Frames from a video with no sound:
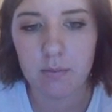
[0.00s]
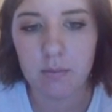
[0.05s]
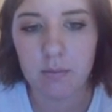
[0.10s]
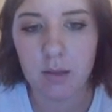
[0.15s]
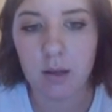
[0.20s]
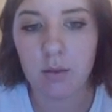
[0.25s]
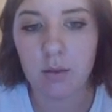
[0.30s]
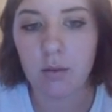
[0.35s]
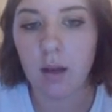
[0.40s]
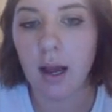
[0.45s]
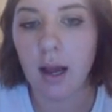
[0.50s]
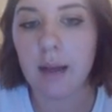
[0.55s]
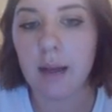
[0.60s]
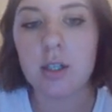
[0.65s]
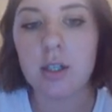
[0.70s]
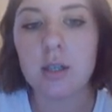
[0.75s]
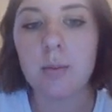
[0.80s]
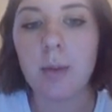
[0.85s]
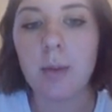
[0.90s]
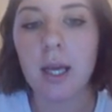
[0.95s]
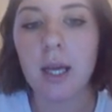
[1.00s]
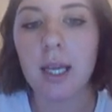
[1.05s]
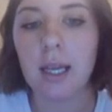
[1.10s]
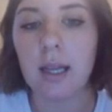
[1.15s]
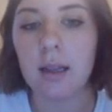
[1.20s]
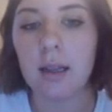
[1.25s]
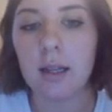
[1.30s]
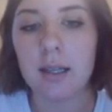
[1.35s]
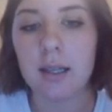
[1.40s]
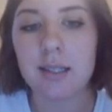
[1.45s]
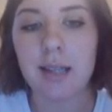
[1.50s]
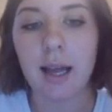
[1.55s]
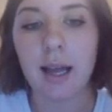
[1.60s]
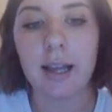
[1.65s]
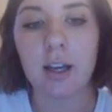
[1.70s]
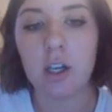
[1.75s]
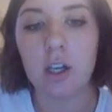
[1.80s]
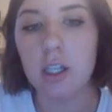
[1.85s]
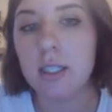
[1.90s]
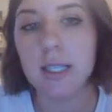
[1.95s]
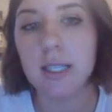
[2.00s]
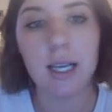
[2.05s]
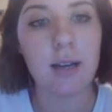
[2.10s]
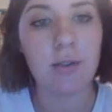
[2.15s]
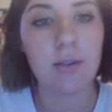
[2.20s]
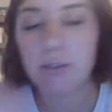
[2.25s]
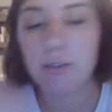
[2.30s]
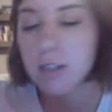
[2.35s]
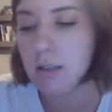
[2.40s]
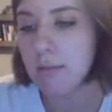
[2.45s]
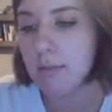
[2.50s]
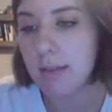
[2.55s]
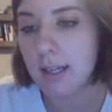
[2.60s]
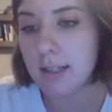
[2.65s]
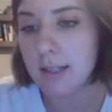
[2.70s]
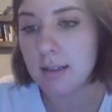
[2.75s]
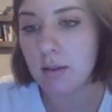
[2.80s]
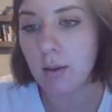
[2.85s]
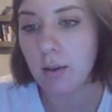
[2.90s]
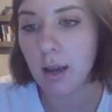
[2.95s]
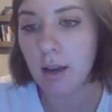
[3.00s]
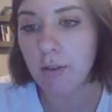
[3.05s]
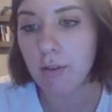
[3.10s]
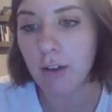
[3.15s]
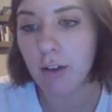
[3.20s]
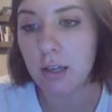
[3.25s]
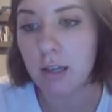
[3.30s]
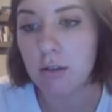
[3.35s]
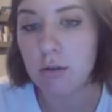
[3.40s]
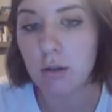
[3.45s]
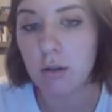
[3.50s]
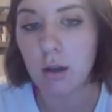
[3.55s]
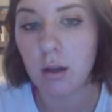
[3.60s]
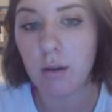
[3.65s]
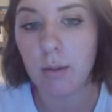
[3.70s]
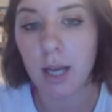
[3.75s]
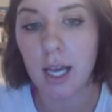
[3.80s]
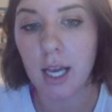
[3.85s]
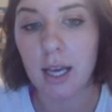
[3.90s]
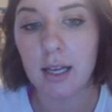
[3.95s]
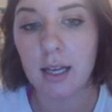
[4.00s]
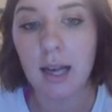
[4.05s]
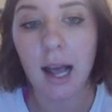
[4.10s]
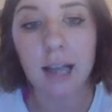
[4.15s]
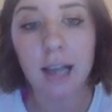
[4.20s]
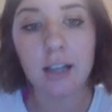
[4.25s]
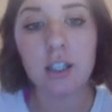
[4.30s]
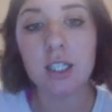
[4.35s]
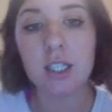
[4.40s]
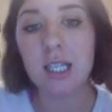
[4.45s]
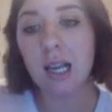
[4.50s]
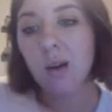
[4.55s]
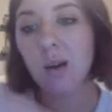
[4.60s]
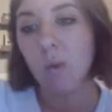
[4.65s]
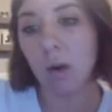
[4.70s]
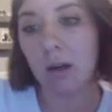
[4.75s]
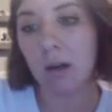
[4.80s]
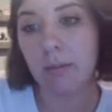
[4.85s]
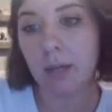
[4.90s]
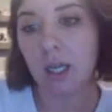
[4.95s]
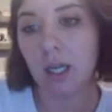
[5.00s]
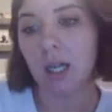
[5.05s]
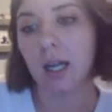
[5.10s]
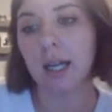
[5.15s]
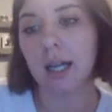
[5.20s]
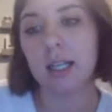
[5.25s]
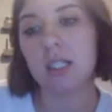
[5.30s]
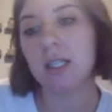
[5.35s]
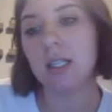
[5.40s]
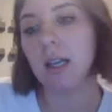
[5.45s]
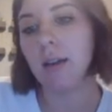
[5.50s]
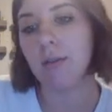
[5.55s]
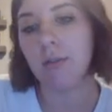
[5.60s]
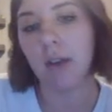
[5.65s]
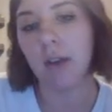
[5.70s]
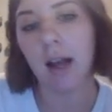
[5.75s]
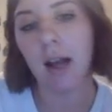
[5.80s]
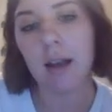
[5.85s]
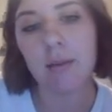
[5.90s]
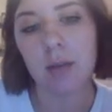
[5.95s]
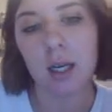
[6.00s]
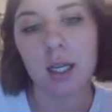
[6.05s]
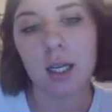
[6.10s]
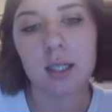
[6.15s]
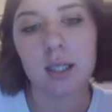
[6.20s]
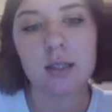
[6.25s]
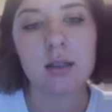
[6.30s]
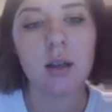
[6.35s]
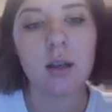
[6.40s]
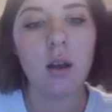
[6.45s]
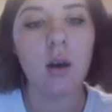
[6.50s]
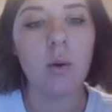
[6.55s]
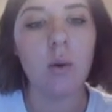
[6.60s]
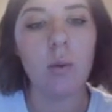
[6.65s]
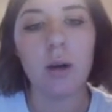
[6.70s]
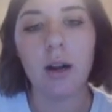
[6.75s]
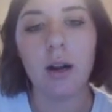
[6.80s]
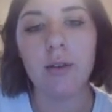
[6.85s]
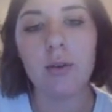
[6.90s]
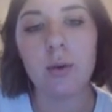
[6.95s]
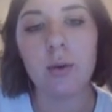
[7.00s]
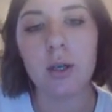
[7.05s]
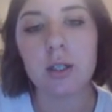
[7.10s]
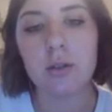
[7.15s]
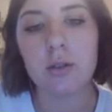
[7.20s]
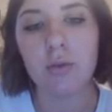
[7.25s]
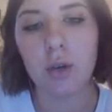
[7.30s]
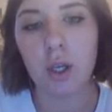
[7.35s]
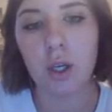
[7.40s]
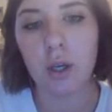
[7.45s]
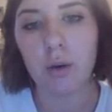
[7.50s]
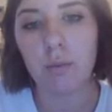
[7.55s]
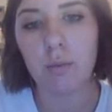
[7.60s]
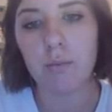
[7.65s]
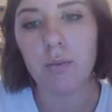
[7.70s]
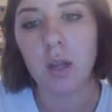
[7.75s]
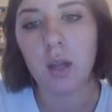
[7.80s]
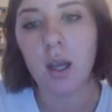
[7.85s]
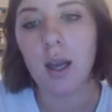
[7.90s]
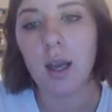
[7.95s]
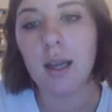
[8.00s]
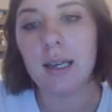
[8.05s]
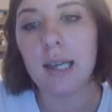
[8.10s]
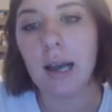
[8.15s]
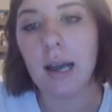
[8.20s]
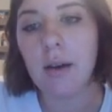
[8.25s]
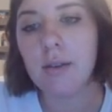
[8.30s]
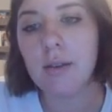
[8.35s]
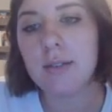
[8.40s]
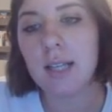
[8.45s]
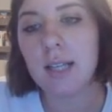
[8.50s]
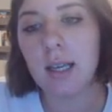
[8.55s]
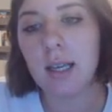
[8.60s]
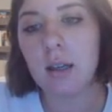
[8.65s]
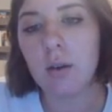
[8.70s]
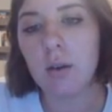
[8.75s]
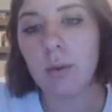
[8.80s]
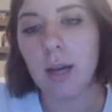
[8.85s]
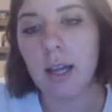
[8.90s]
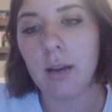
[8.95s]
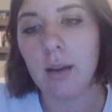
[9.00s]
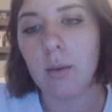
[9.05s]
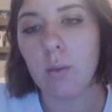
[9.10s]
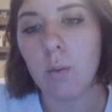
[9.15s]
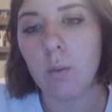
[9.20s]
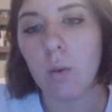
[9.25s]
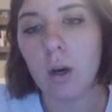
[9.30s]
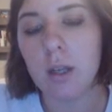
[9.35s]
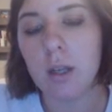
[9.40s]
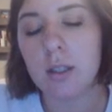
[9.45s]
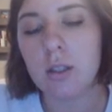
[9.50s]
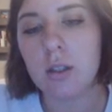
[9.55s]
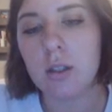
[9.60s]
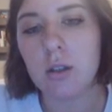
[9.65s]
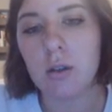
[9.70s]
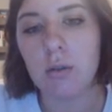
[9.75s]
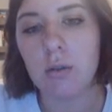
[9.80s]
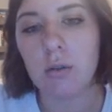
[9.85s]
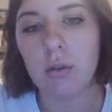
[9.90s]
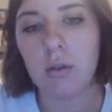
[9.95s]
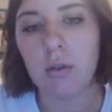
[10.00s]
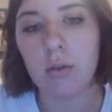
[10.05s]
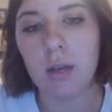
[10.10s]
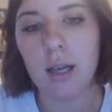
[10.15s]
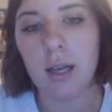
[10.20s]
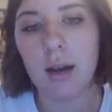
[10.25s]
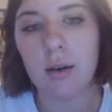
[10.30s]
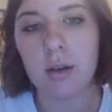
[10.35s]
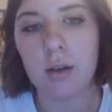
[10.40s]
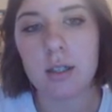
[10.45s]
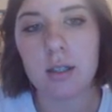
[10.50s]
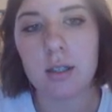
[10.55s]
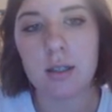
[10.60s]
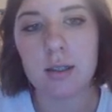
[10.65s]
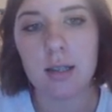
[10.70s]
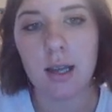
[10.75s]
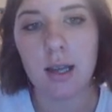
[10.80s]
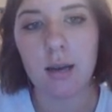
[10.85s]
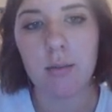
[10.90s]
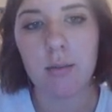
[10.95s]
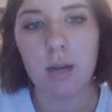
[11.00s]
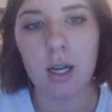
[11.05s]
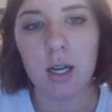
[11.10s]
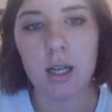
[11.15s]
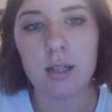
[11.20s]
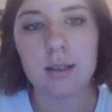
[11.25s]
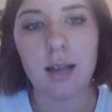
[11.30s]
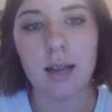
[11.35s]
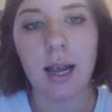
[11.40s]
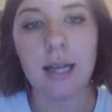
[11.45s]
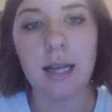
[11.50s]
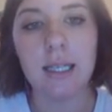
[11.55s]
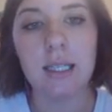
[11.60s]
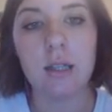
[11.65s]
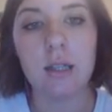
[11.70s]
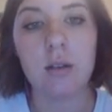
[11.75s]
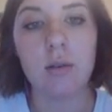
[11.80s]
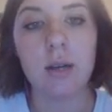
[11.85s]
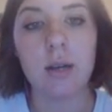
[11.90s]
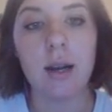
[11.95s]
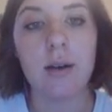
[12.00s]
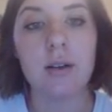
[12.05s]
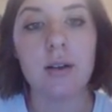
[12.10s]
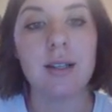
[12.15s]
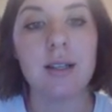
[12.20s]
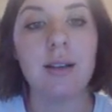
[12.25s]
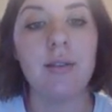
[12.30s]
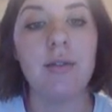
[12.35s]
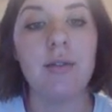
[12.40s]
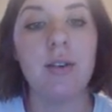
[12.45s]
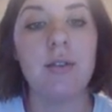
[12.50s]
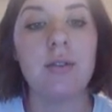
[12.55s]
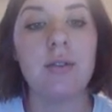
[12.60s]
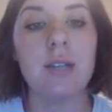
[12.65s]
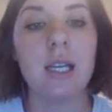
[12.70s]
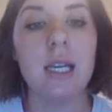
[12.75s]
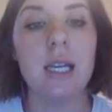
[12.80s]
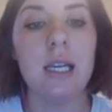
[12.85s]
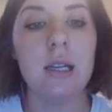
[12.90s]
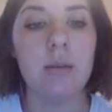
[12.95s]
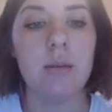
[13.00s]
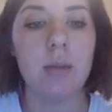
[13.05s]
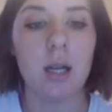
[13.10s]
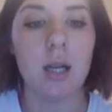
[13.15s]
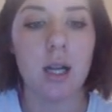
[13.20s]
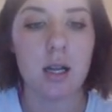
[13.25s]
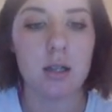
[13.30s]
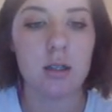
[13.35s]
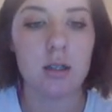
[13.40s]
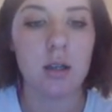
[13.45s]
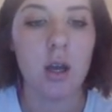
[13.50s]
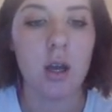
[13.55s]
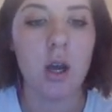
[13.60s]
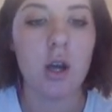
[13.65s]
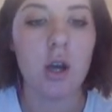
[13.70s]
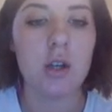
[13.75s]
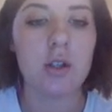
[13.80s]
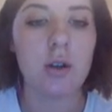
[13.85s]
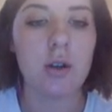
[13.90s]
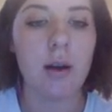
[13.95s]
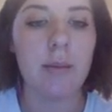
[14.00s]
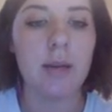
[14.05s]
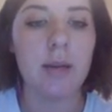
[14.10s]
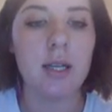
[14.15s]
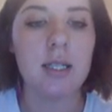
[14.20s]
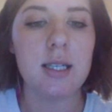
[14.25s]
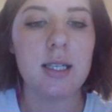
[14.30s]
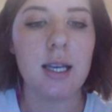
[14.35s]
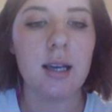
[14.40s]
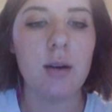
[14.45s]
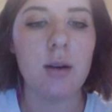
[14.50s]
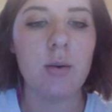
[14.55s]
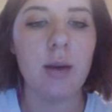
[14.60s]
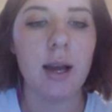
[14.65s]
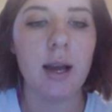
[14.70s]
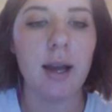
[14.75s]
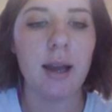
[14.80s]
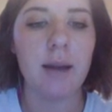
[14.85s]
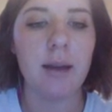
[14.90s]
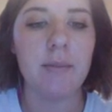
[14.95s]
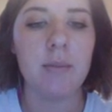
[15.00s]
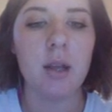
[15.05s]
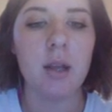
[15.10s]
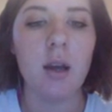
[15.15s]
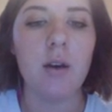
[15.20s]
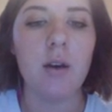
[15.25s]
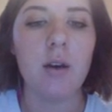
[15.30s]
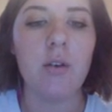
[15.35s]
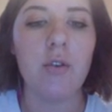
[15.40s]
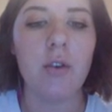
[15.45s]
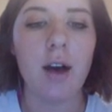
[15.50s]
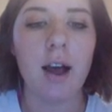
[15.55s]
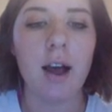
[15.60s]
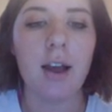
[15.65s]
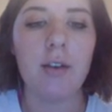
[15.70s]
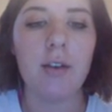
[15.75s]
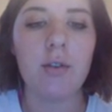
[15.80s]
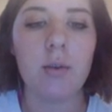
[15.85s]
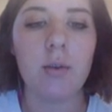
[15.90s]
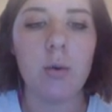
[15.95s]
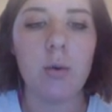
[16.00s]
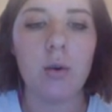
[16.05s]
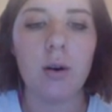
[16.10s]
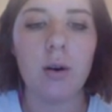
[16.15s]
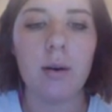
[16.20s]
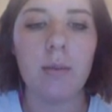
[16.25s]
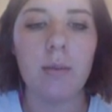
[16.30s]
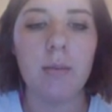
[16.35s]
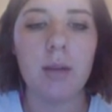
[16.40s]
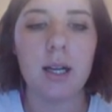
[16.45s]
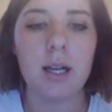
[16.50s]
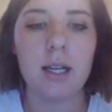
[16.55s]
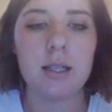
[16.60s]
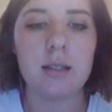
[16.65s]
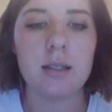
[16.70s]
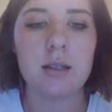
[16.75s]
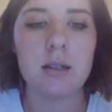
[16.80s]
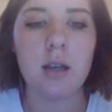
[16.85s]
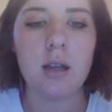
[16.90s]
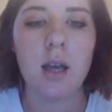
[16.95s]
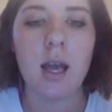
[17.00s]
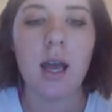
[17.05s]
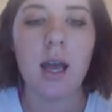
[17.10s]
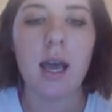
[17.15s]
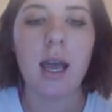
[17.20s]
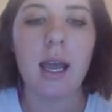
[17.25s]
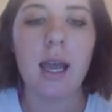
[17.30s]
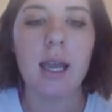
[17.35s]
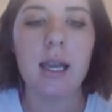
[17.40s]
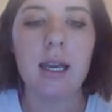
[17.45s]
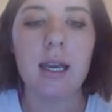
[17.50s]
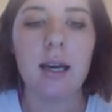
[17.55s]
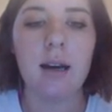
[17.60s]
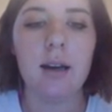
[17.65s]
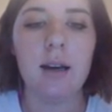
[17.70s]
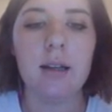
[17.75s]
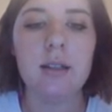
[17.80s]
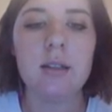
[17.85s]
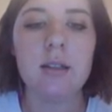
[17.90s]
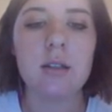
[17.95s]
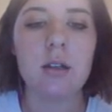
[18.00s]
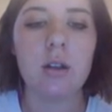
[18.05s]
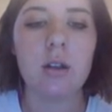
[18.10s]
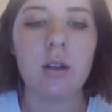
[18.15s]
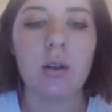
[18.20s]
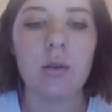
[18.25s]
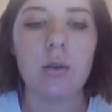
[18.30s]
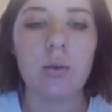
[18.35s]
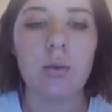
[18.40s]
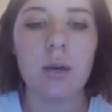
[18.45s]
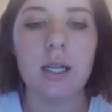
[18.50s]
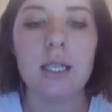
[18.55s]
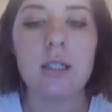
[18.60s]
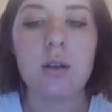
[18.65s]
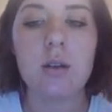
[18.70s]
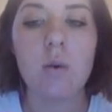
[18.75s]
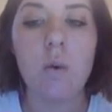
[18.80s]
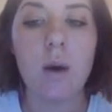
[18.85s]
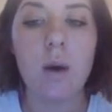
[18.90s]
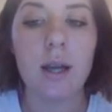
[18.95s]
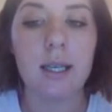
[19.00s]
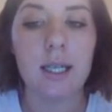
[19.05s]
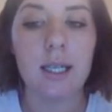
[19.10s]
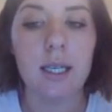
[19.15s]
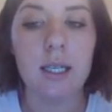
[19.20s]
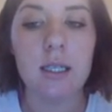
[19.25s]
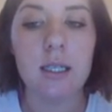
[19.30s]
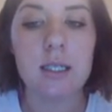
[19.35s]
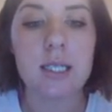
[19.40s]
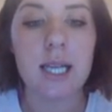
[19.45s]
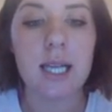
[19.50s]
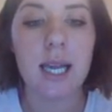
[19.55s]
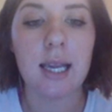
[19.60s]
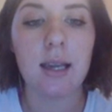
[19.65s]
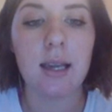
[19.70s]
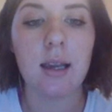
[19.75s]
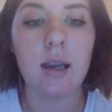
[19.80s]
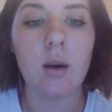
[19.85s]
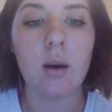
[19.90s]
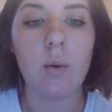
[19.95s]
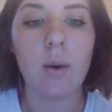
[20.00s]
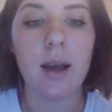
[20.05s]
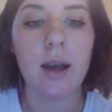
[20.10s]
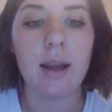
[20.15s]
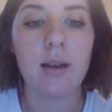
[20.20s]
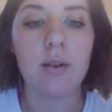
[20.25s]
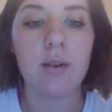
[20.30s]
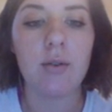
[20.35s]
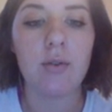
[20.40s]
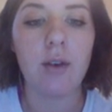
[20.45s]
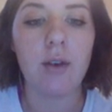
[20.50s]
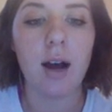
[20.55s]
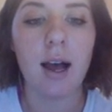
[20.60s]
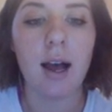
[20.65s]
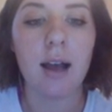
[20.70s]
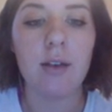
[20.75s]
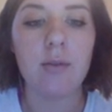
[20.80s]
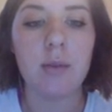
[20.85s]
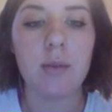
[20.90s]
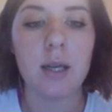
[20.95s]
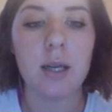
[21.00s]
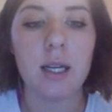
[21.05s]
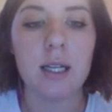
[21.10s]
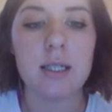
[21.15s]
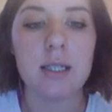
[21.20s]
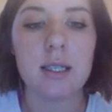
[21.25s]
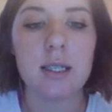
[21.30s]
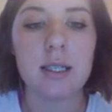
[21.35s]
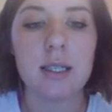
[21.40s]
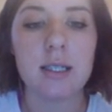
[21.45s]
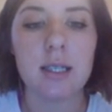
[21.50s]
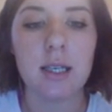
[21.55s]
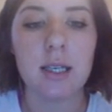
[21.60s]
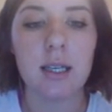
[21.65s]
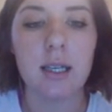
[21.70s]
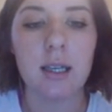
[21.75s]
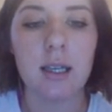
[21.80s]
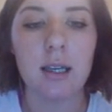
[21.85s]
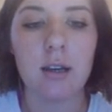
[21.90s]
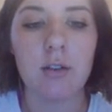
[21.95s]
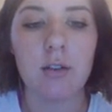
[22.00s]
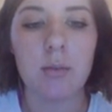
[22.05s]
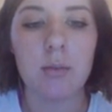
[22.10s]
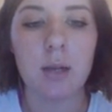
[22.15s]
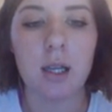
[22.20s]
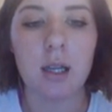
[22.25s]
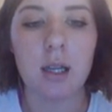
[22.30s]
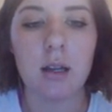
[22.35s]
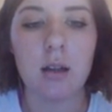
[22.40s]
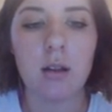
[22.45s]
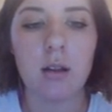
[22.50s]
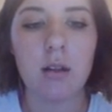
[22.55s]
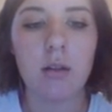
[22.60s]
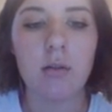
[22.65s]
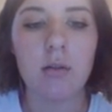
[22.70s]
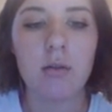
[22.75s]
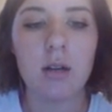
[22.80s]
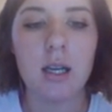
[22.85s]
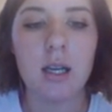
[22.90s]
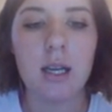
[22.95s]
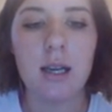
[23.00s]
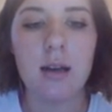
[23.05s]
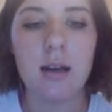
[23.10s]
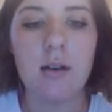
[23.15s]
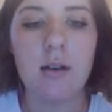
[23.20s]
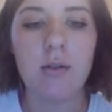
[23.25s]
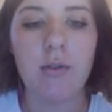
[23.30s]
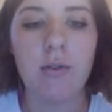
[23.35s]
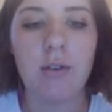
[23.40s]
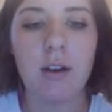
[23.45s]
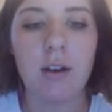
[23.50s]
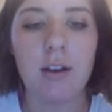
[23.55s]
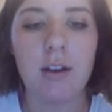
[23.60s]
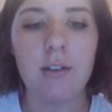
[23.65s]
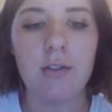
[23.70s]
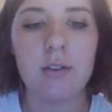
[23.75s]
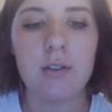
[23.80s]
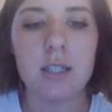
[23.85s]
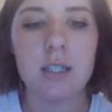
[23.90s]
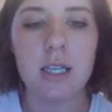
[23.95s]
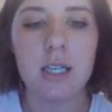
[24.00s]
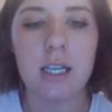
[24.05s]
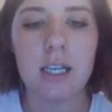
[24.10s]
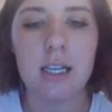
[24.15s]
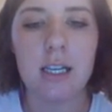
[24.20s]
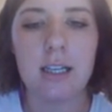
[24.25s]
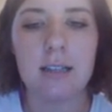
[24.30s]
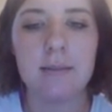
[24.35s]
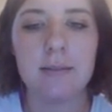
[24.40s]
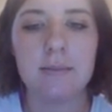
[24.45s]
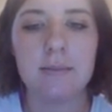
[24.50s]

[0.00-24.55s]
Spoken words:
Now, I'm just picking this. I could take 15 minutes away if I can do that in my head. I could take 1 minute. I could take 5 minutes. Whatever works for you. Now I've taken away 1, 2, 3 hours and 10 minutes. I need 3 hours and 15 minutes. So I'm going to take away 5 more minutes. And 3:20, taking away 5 minutes, is going to give me 3:15.